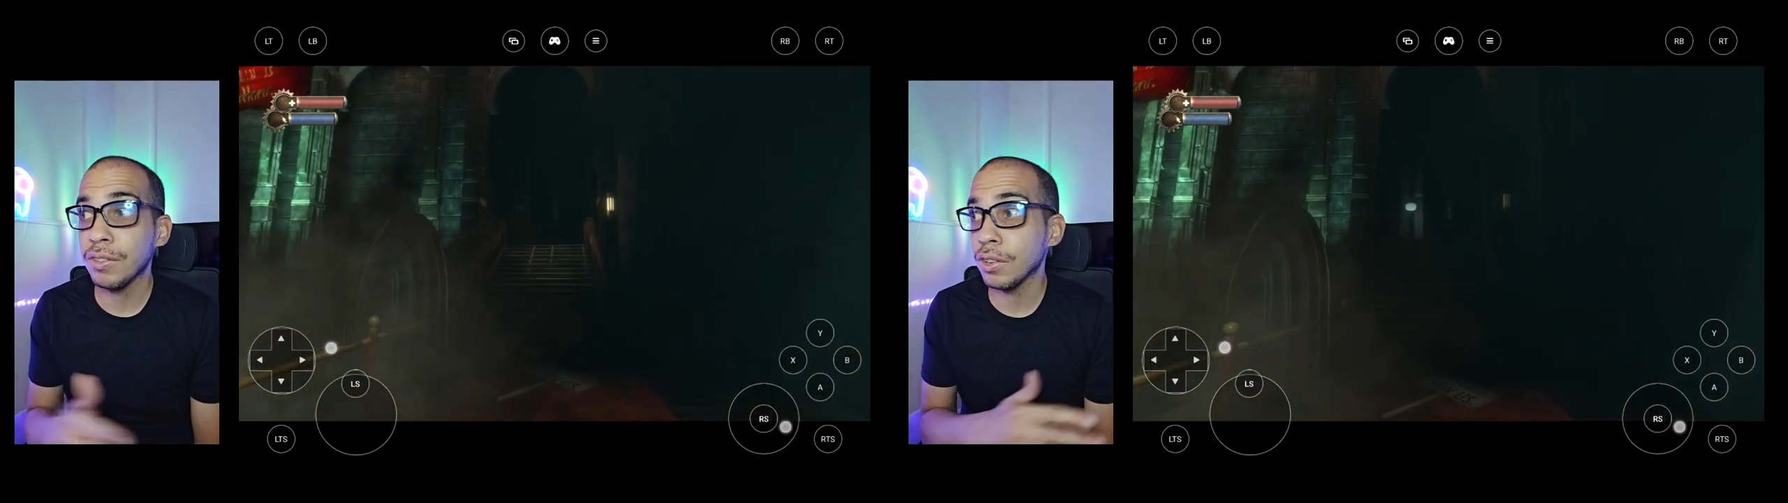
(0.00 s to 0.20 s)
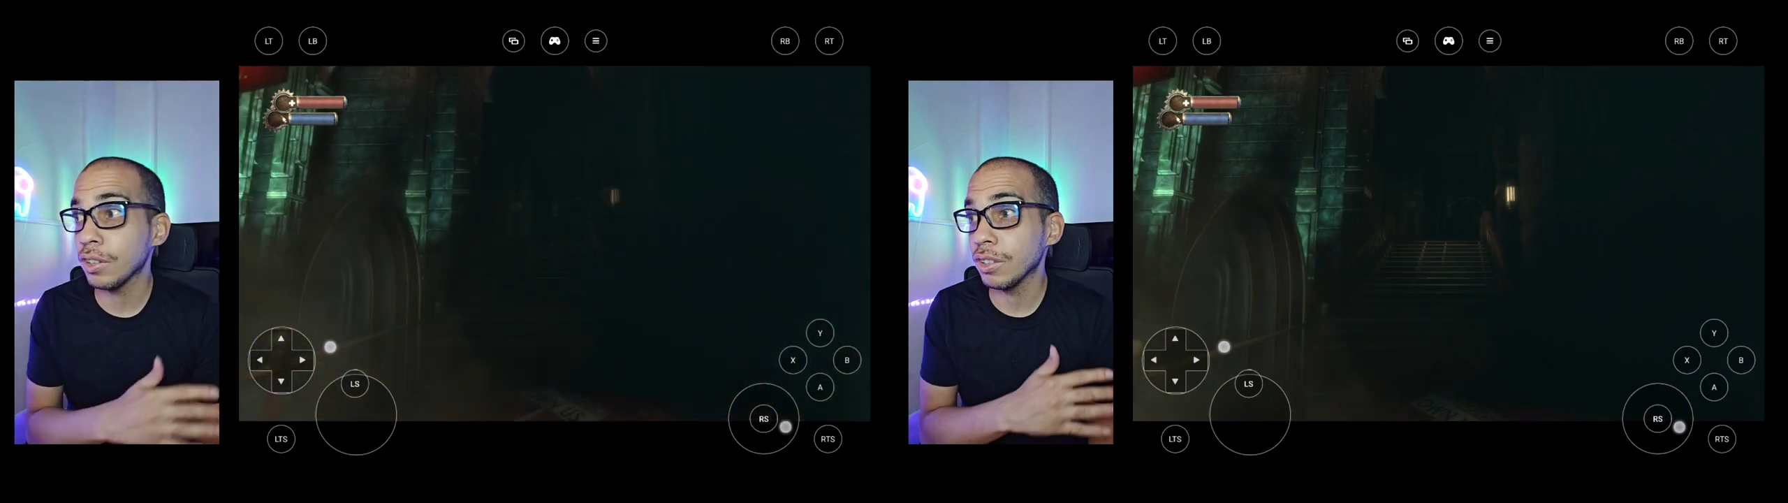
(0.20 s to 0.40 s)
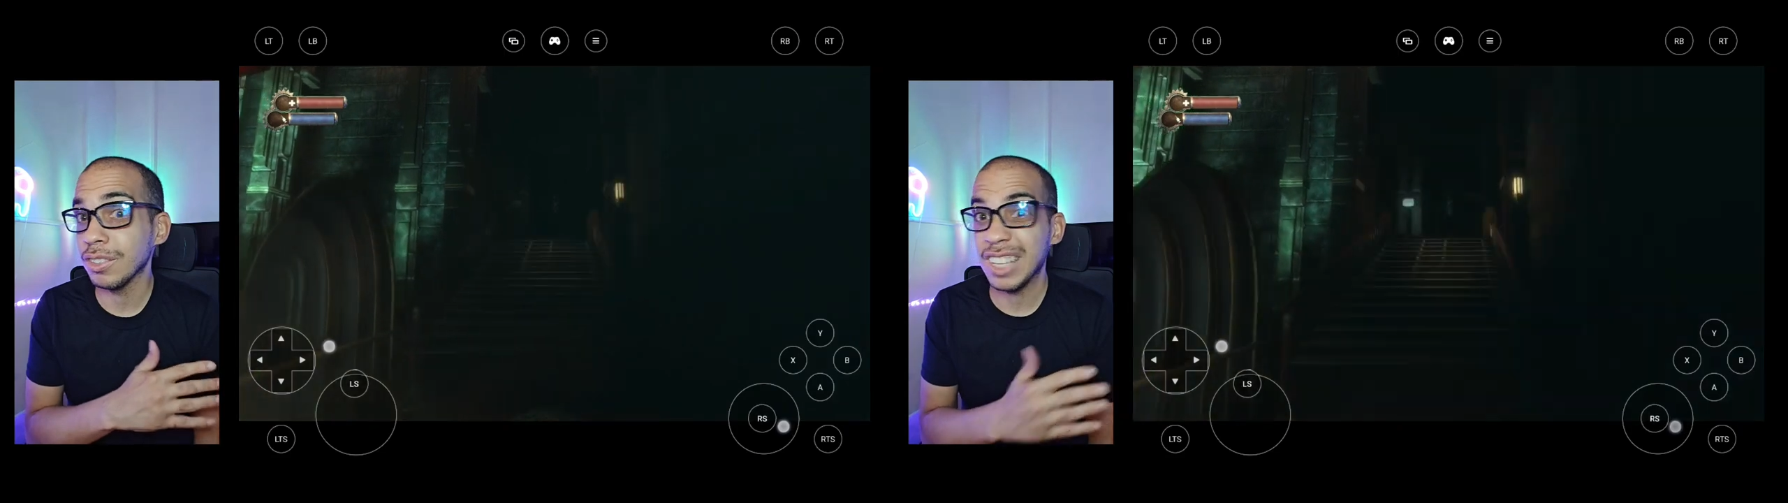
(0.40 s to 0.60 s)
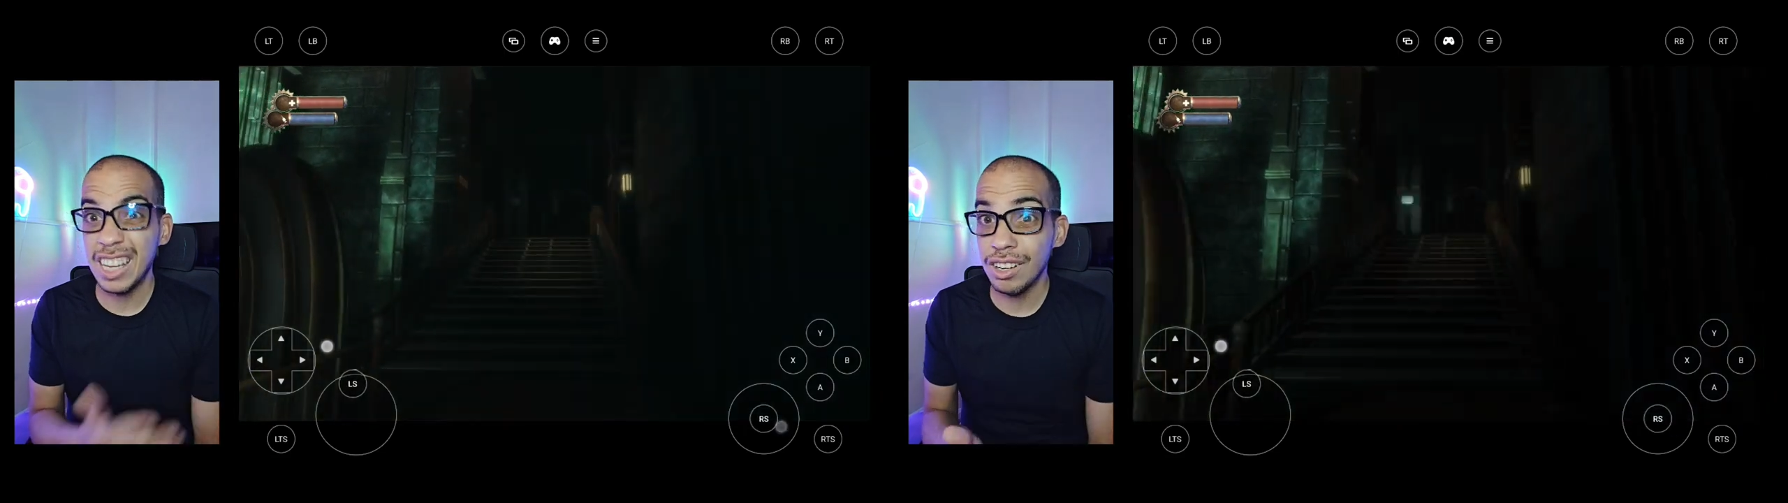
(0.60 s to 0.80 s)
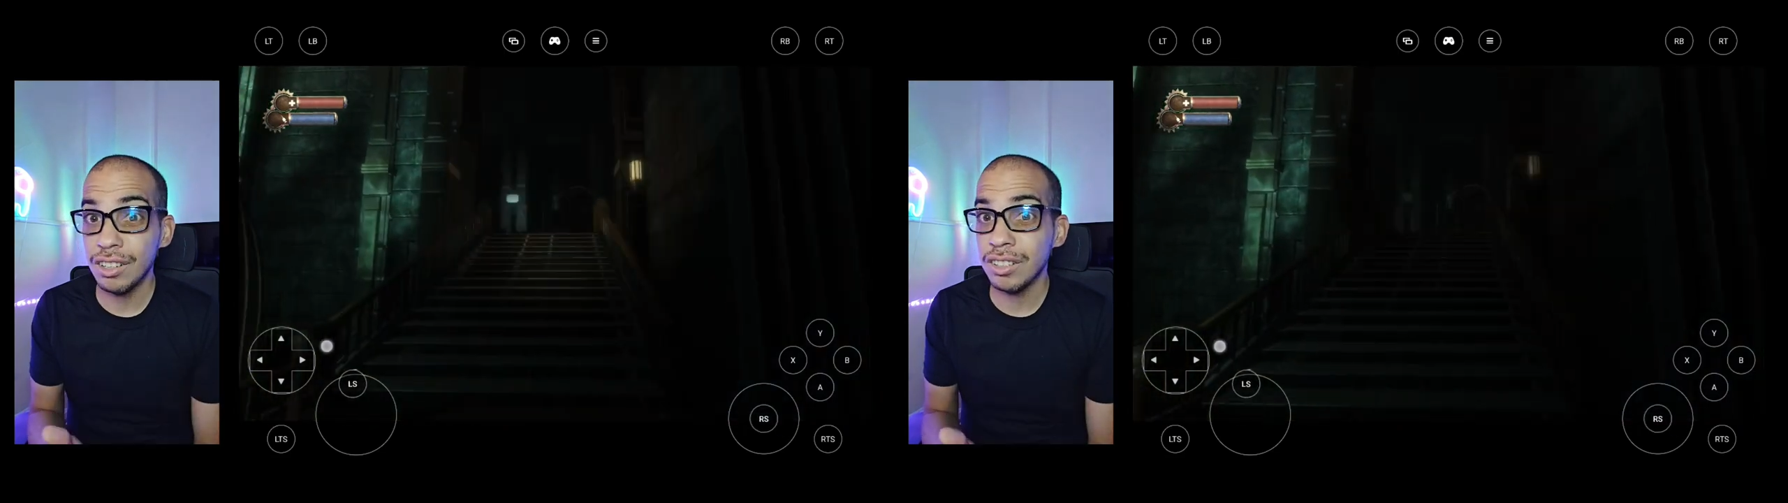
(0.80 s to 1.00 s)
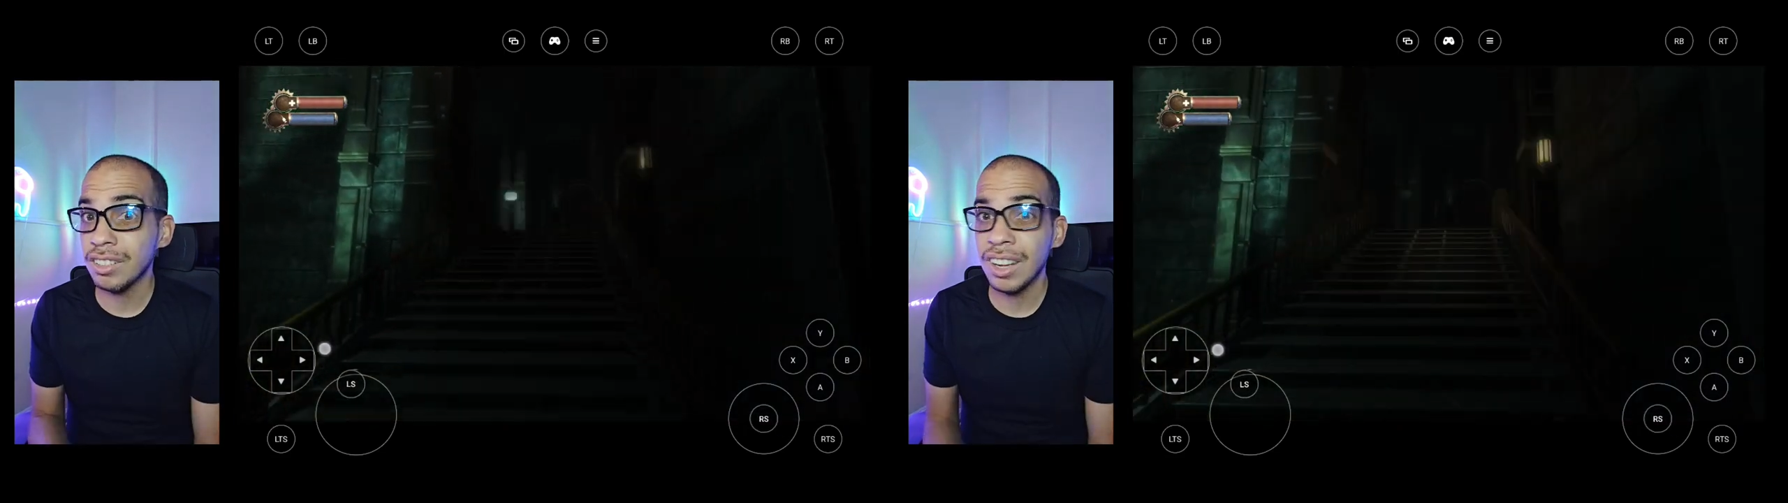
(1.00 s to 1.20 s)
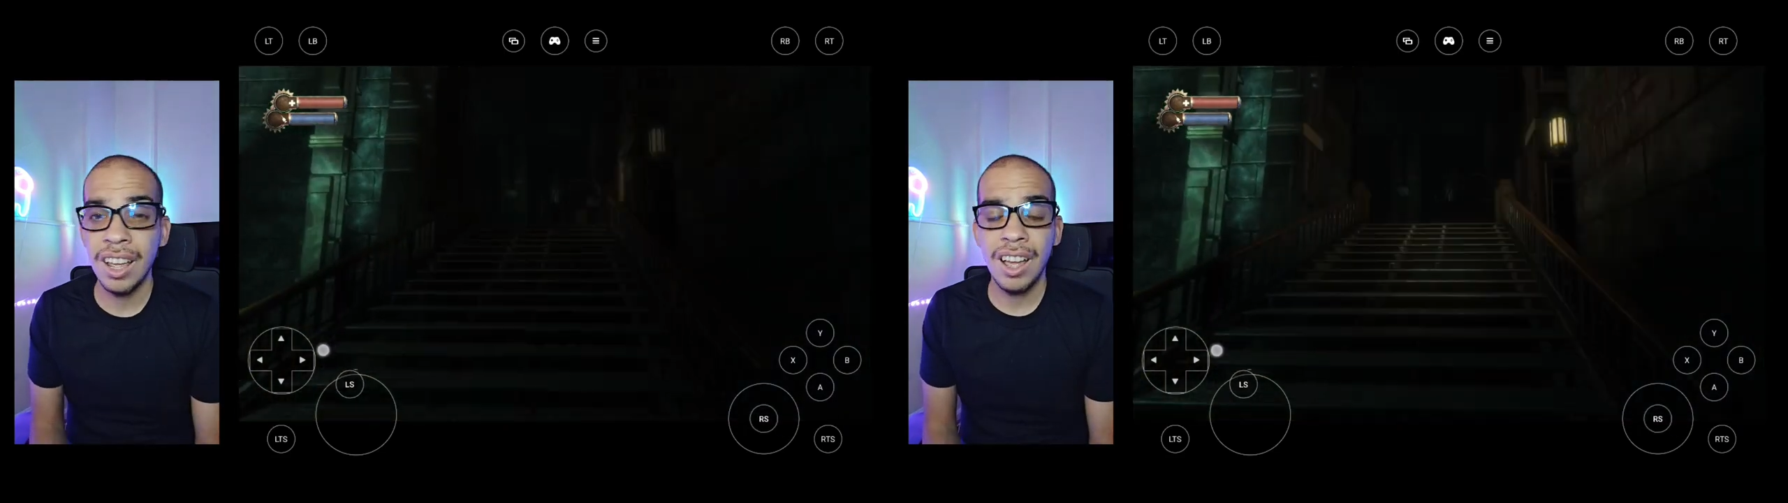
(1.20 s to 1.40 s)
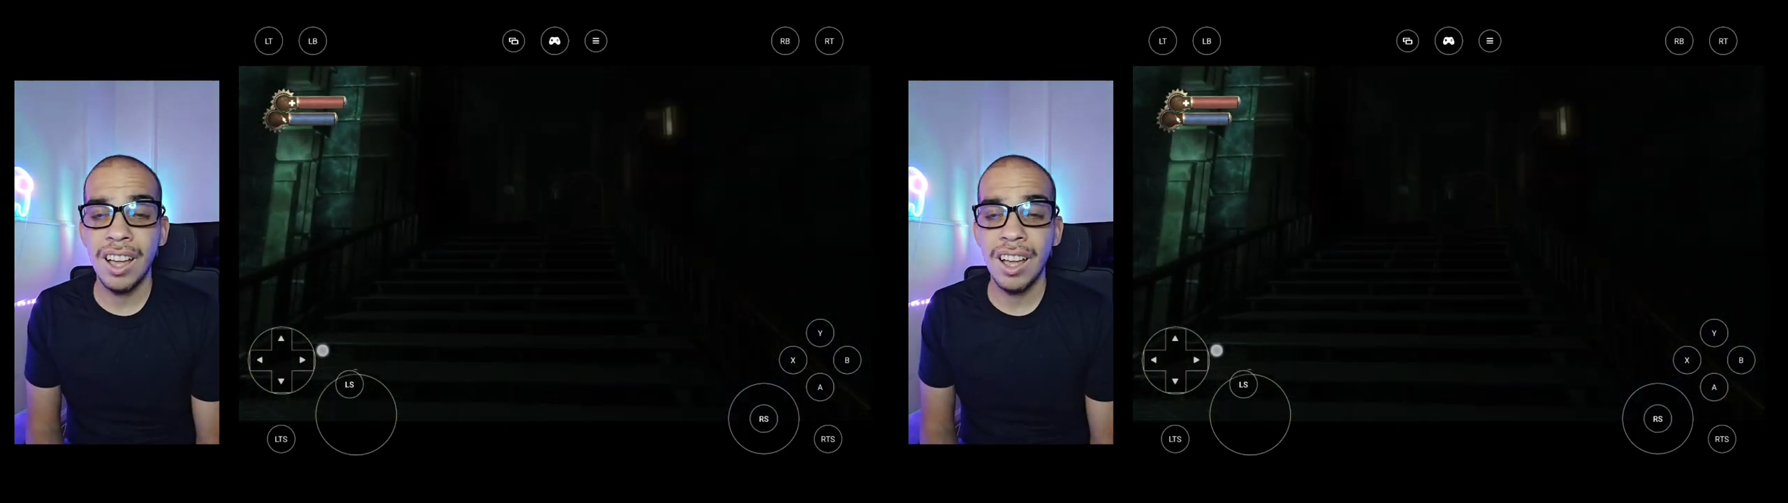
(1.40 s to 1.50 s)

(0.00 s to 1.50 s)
for years,